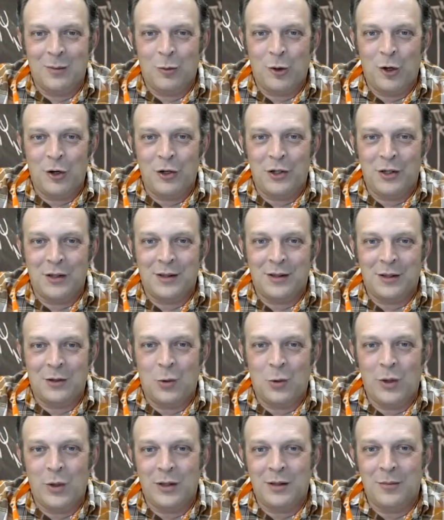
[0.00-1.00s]
approaches to
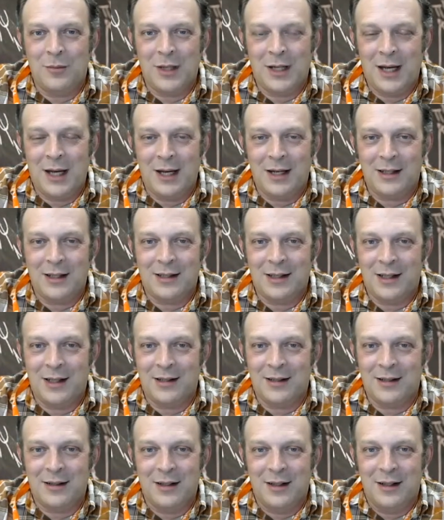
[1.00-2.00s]
quantum mechanics
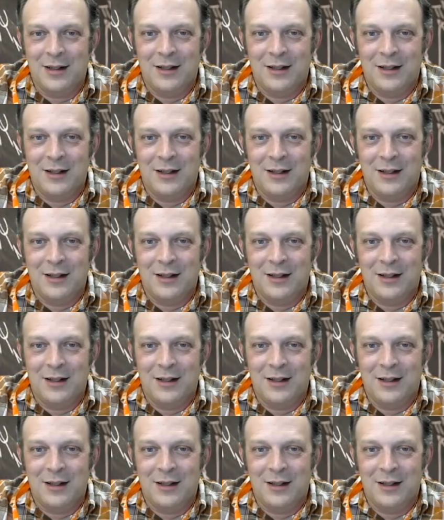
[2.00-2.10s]
has,